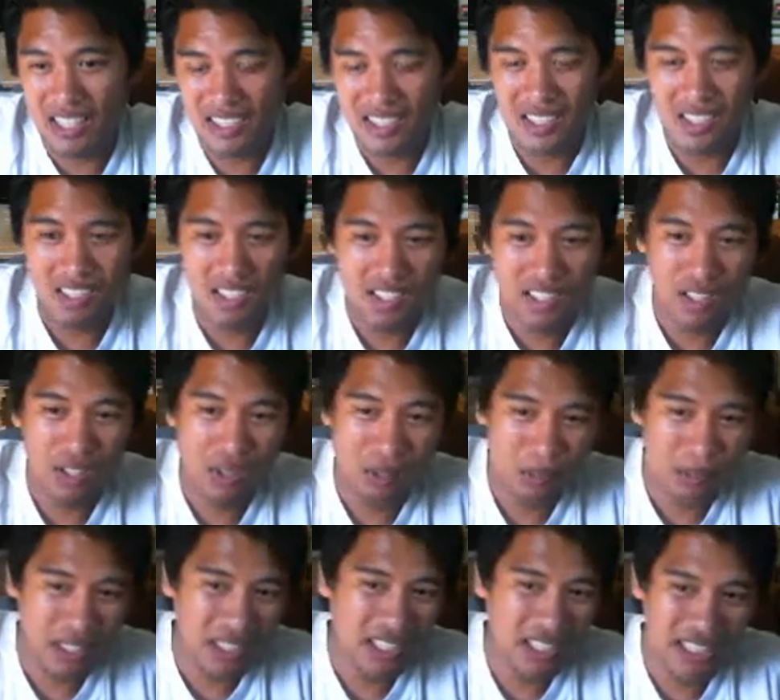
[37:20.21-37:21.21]
Lots of
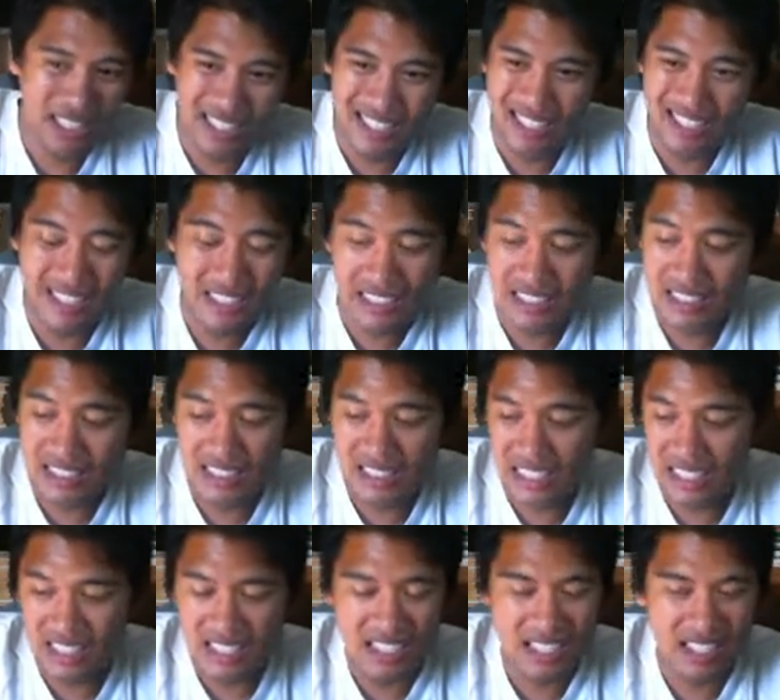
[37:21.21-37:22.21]
heart, but you know he's.
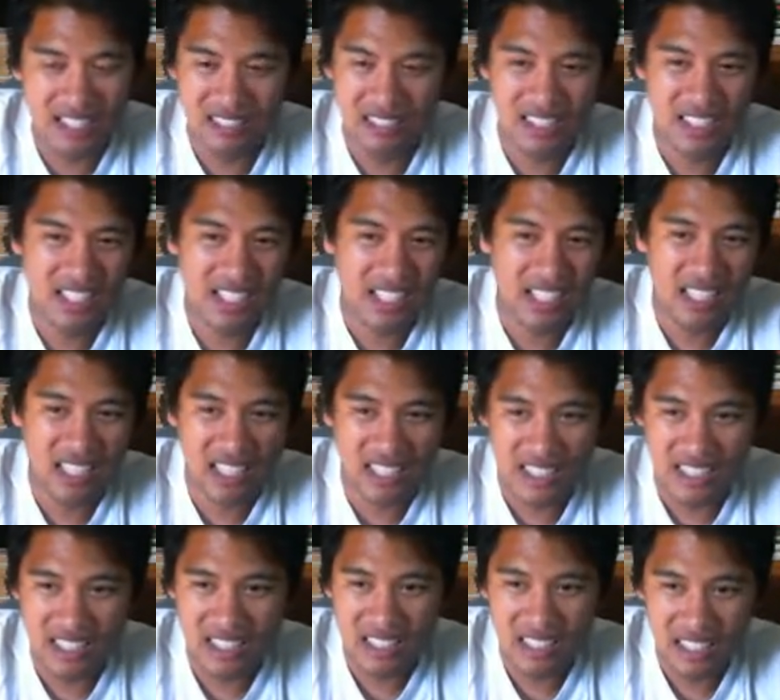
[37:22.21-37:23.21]
I, I don't think he
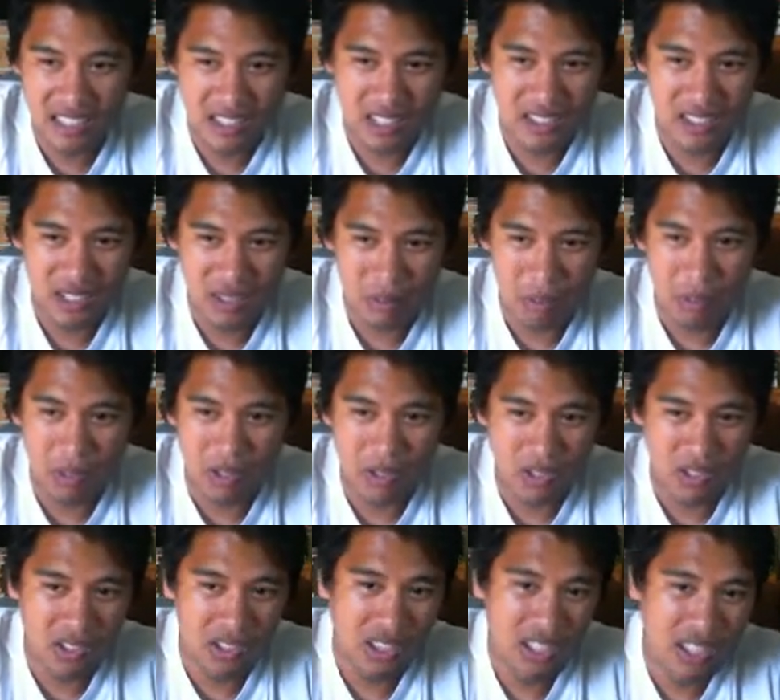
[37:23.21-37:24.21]
cut, cuts the
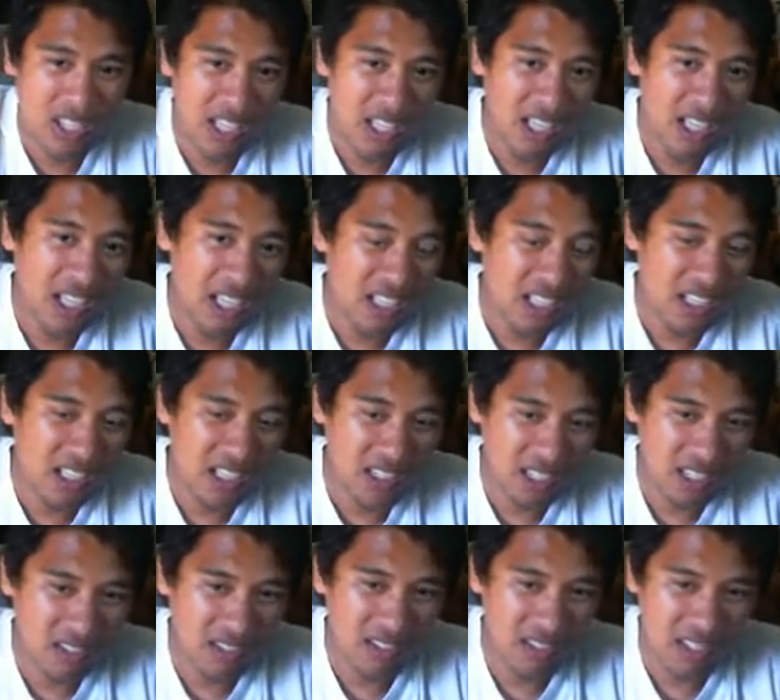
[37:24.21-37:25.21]
mold
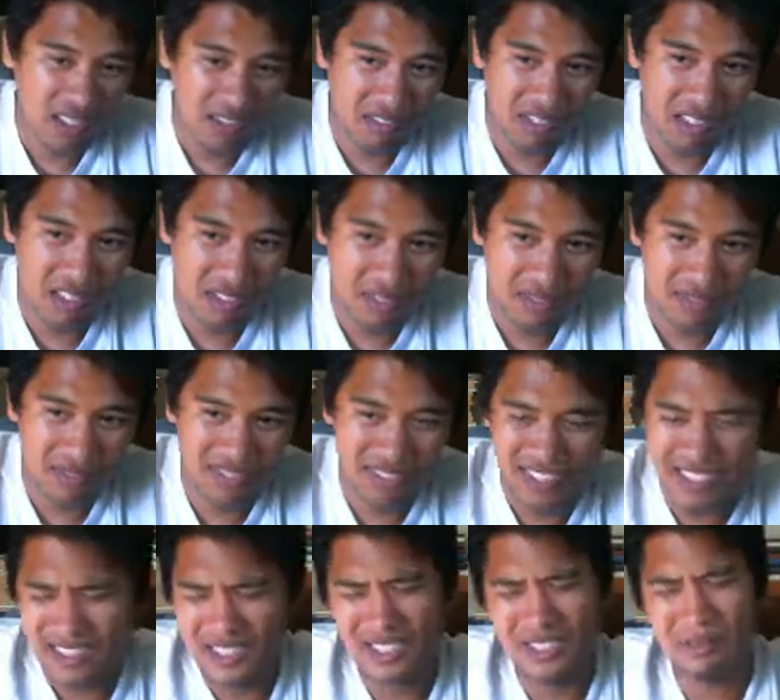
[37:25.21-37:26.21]
uh, really well.
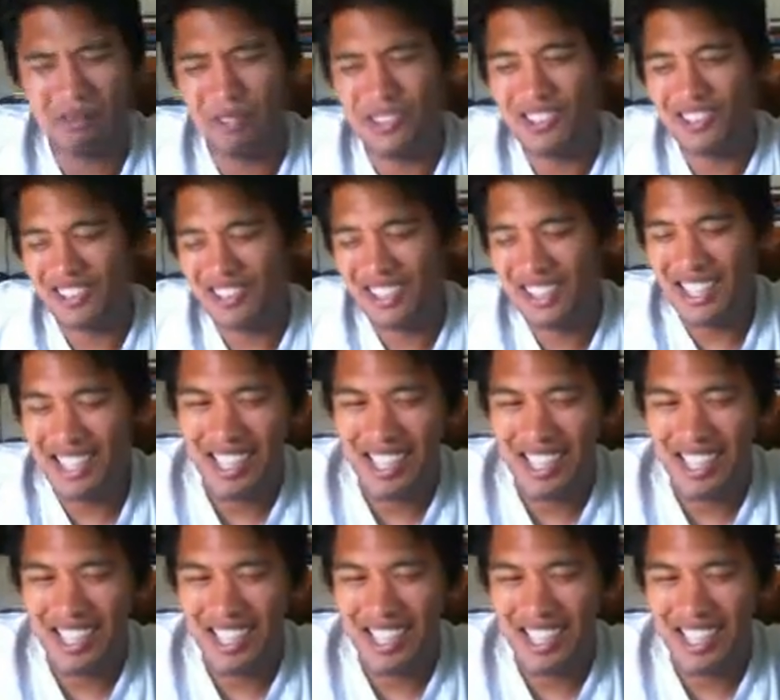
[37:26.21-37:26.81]
Cuts the mold.